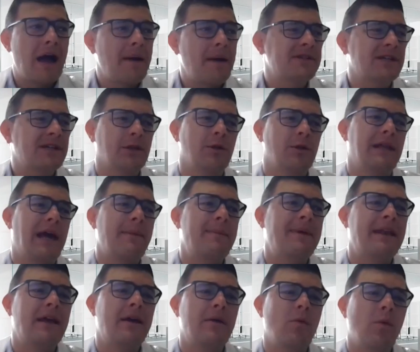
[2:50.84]
Absolutely. I
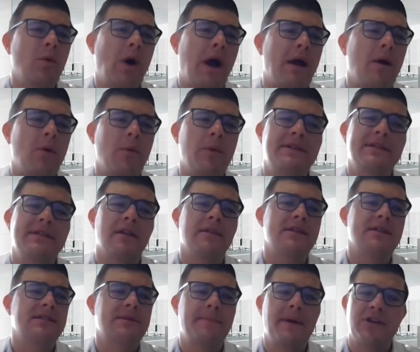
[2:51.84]
mean, we tell
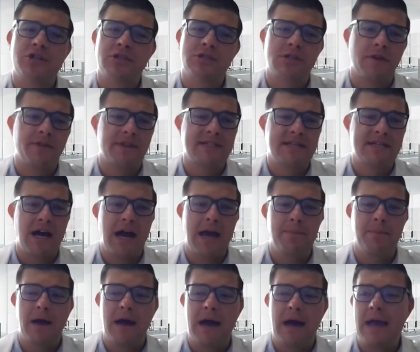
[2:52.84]
this to patients all the
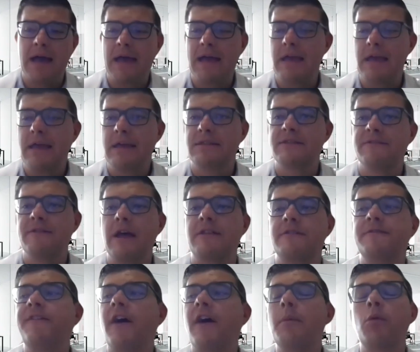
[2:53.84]
time.
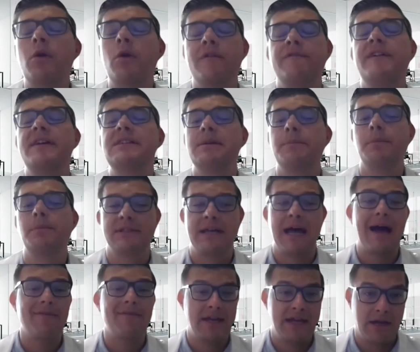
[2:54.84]
It's far more visible to
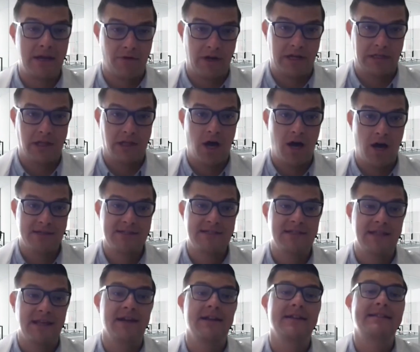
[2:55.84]
have a hearing loss
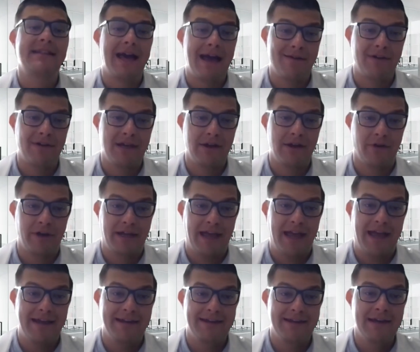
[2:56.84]
than it is to have a hearing
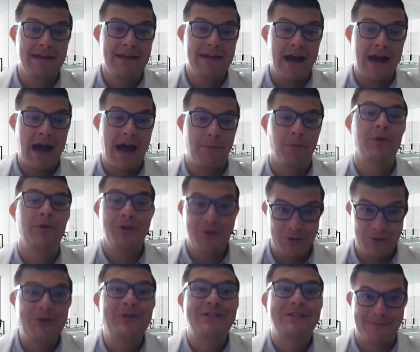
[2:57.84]
aid. When
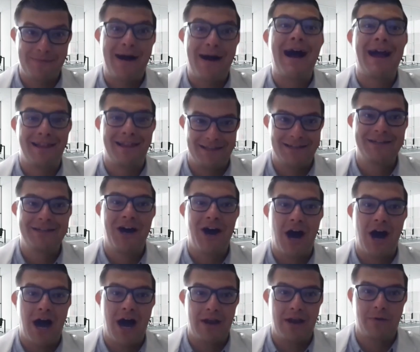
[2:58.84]
you smile and
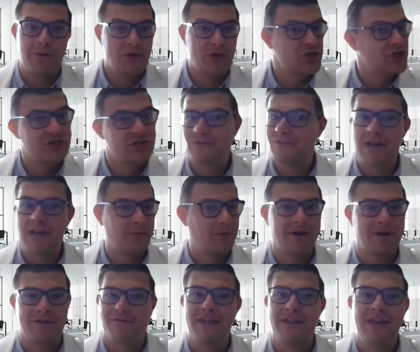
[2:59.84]
nod, and you should have done
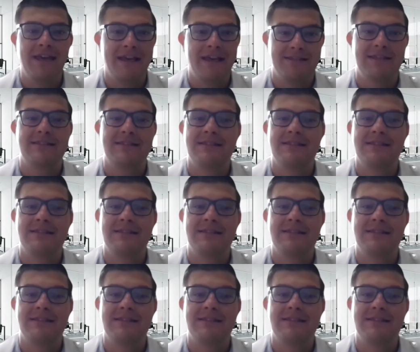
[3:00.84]
one of these,